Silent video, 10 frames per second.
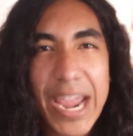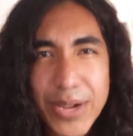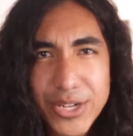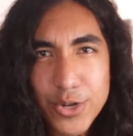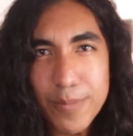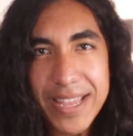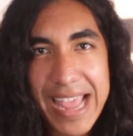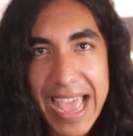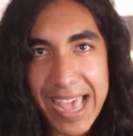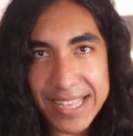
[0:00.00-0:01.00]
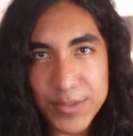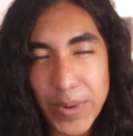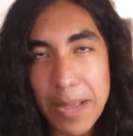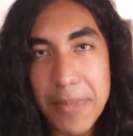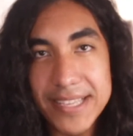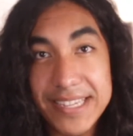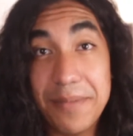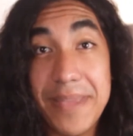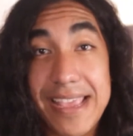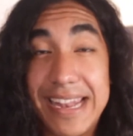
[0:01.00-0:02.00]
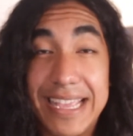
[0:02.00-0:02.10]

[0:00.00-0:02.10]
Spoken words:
Harry Truman has what I must admit